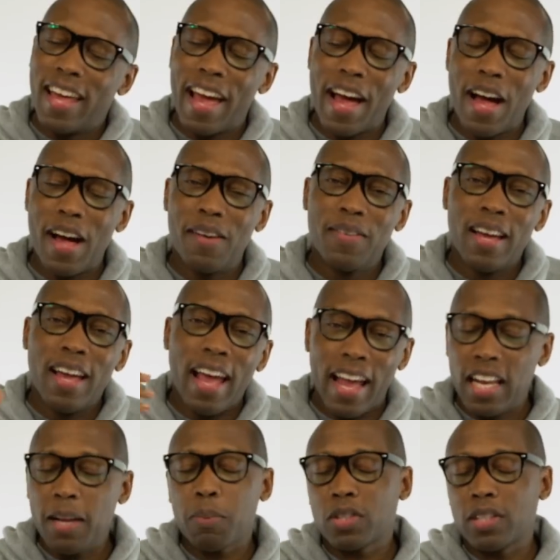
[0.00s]
they have
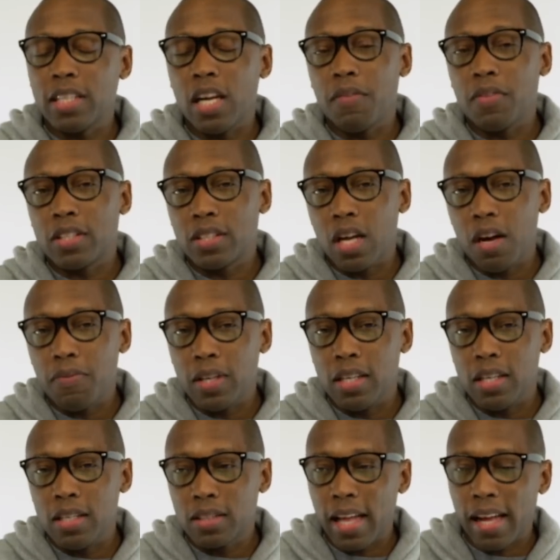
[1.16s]
80% of the stuff
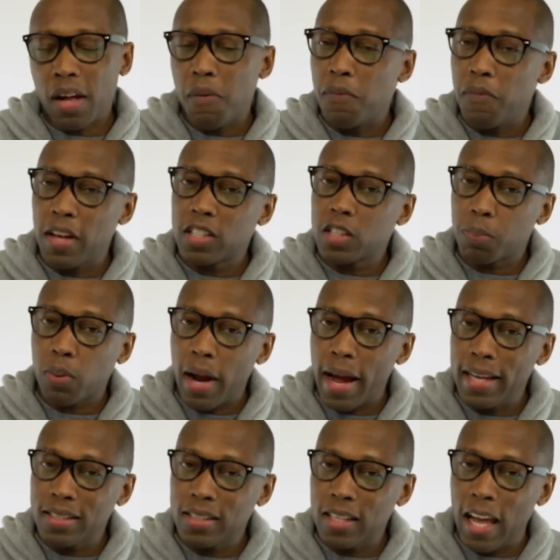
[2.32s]
is like a fixed
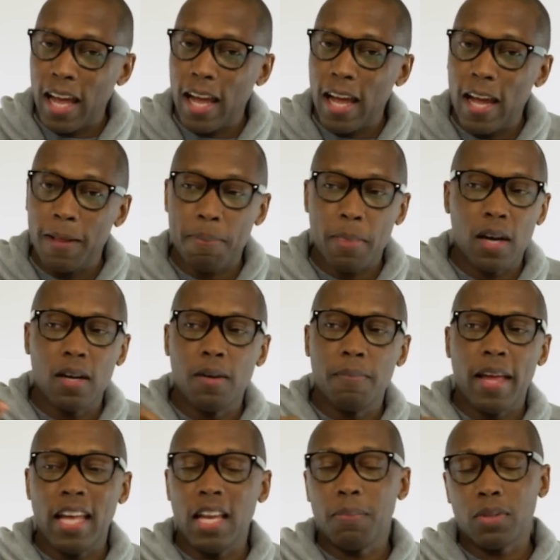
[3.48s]
price, and
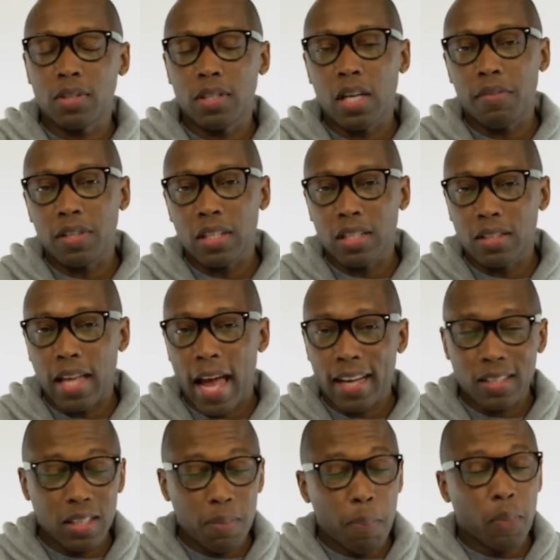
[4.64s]
80% um, of it is
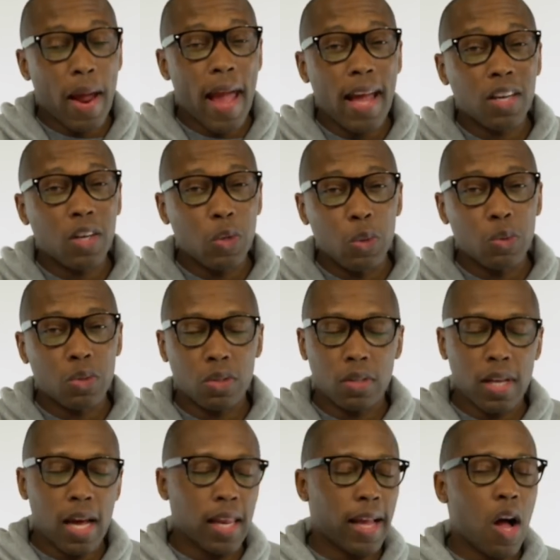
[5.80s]
actually brand new. So
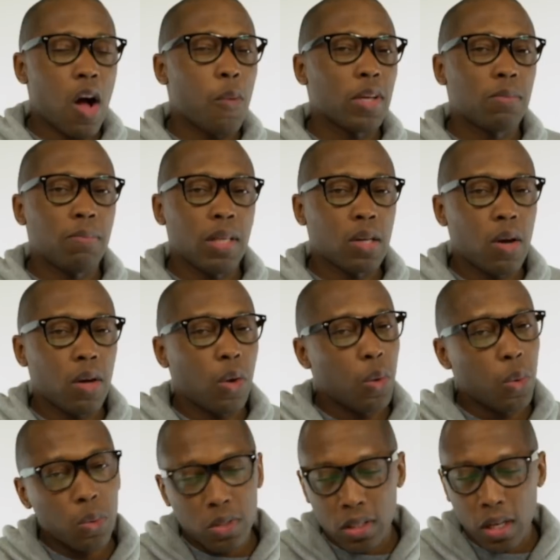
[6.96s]
you're not like always bidding on
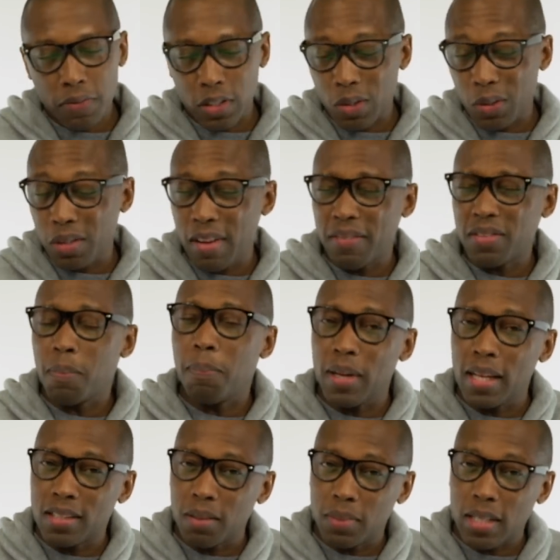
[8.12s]
old stuff, you don't even have to
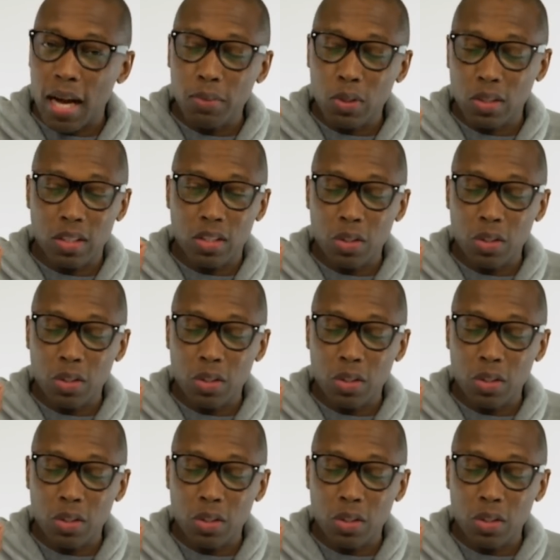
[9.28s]
bid sometimes. You can